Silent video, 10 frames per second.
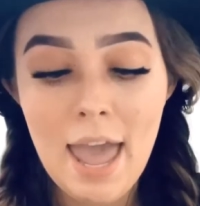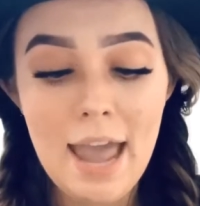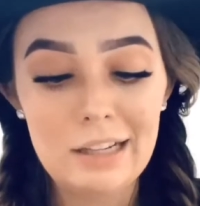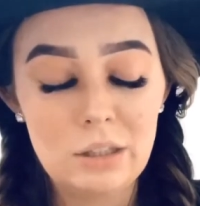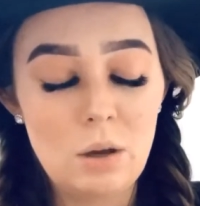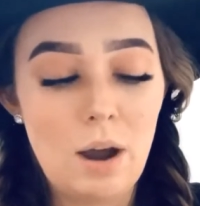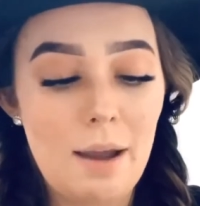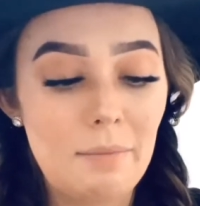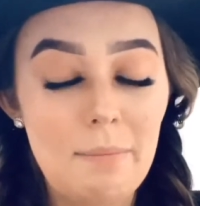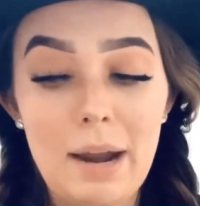and so
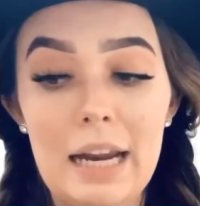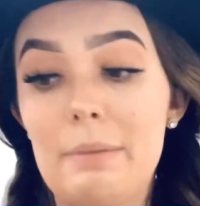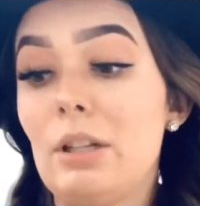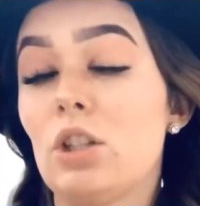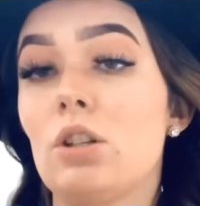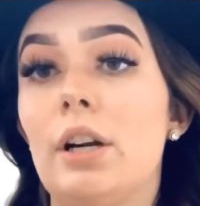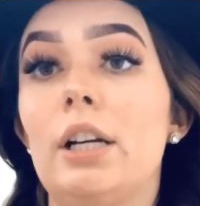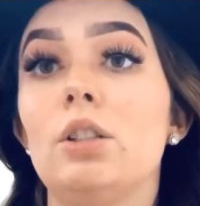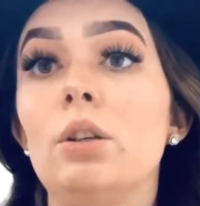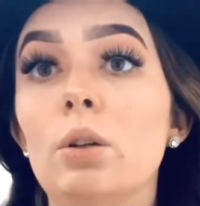I'm not by any means
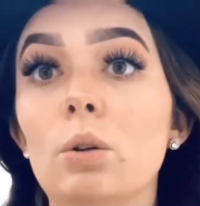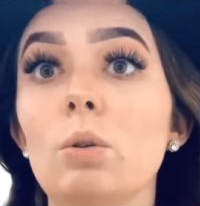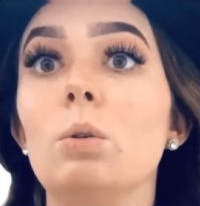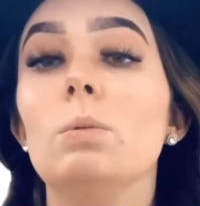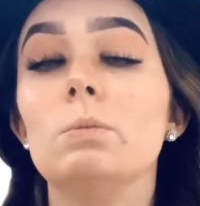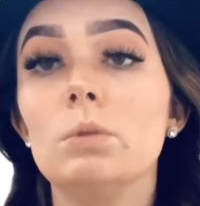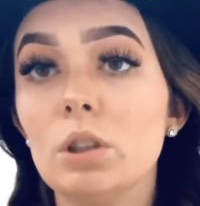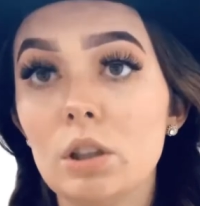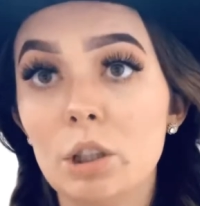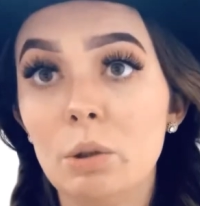trying to
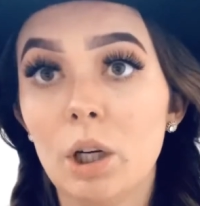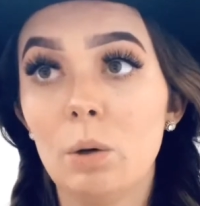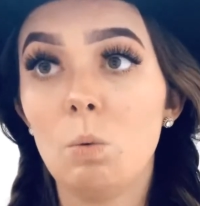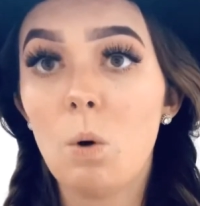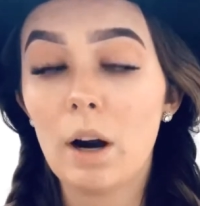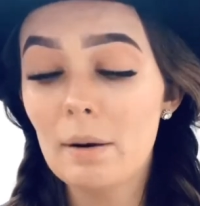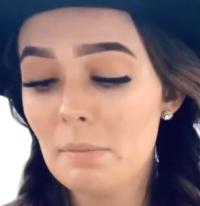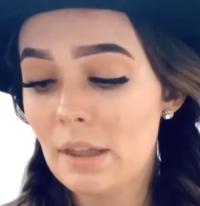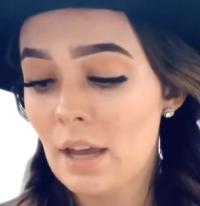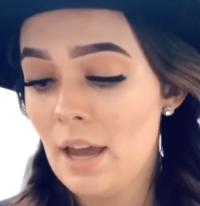dilute her warmth,
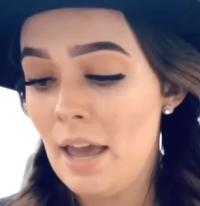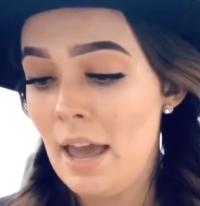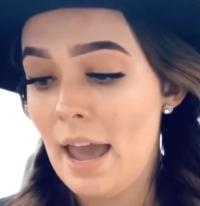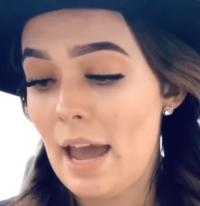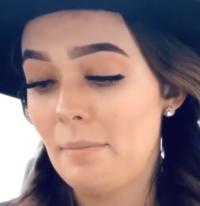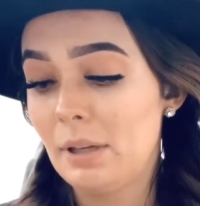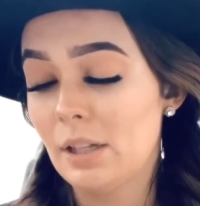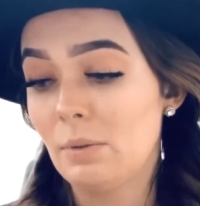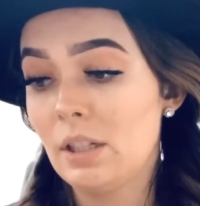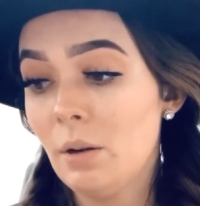and because
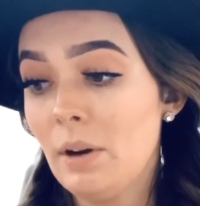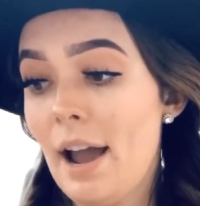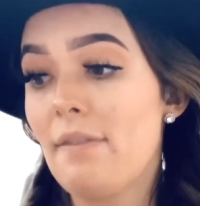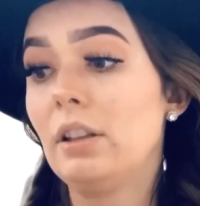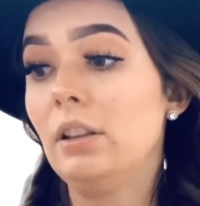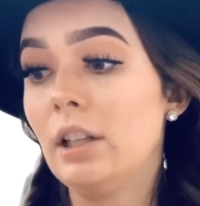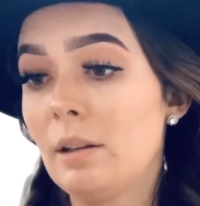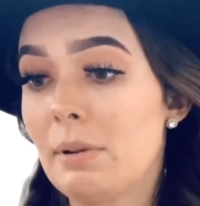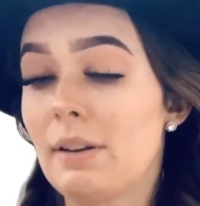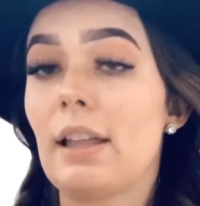we still want to have a little
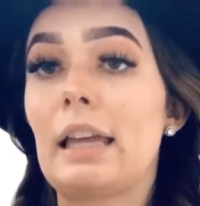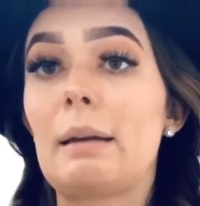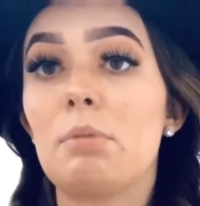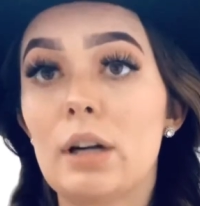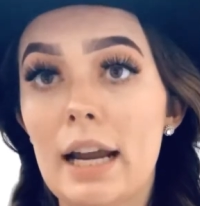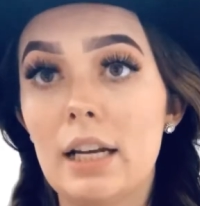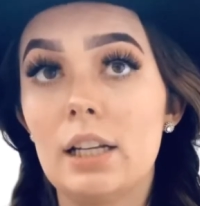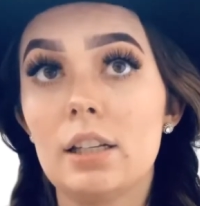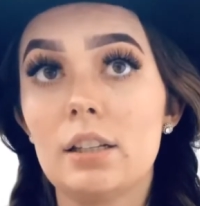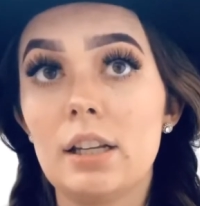bit of like
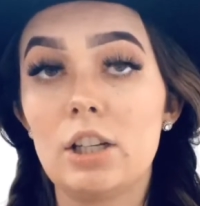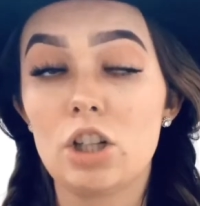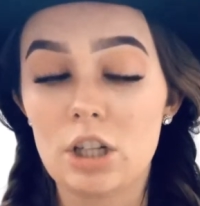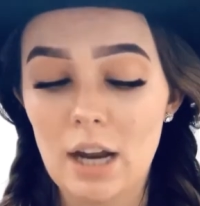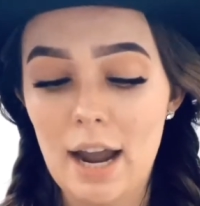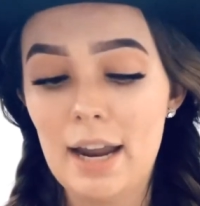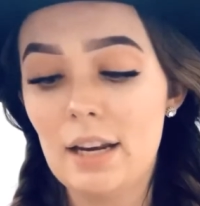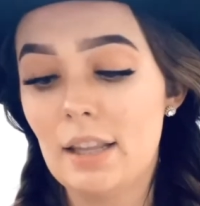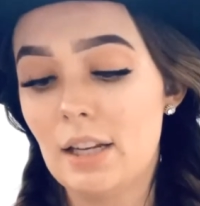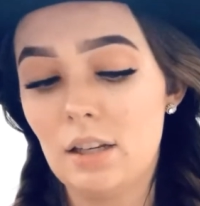brightness and shine
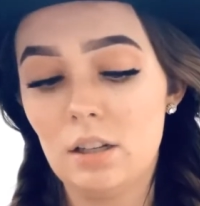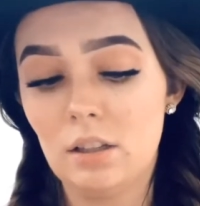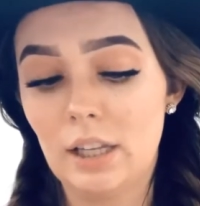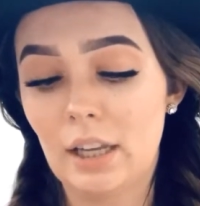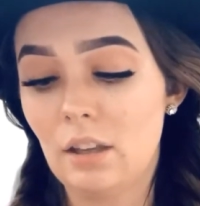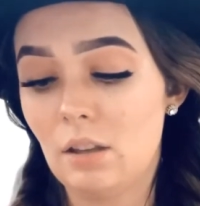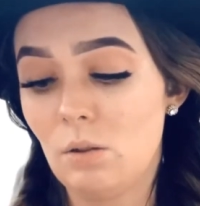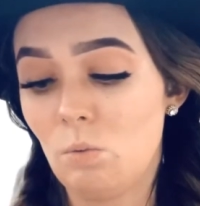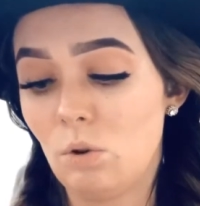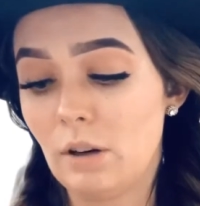that like
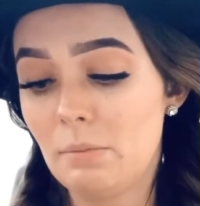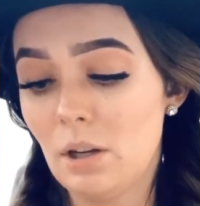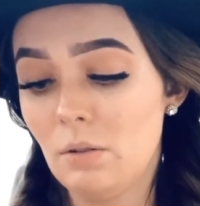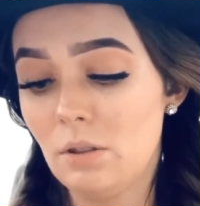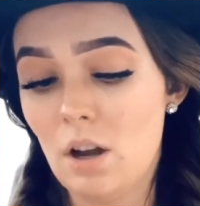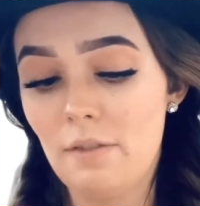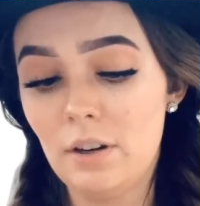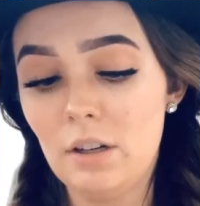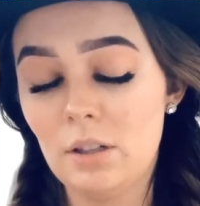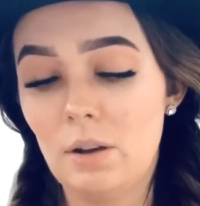the warm tones
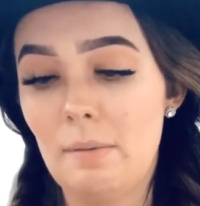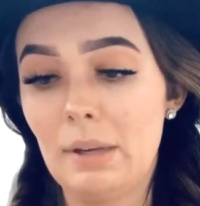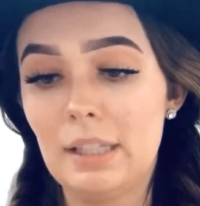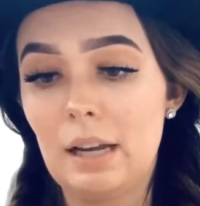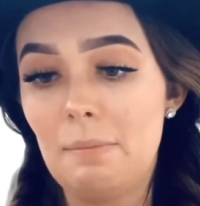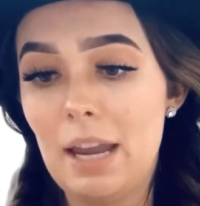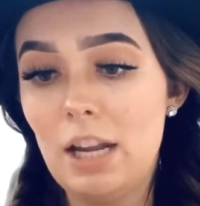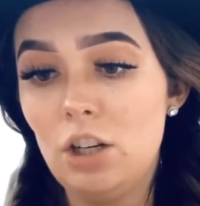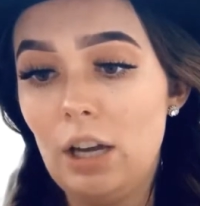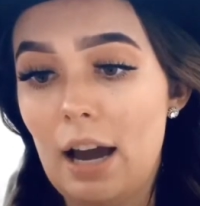offer, so I'm mixing up
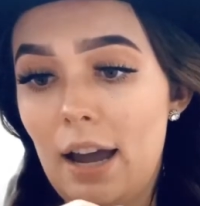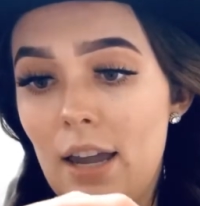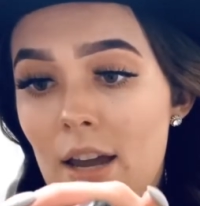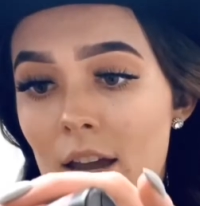8GI.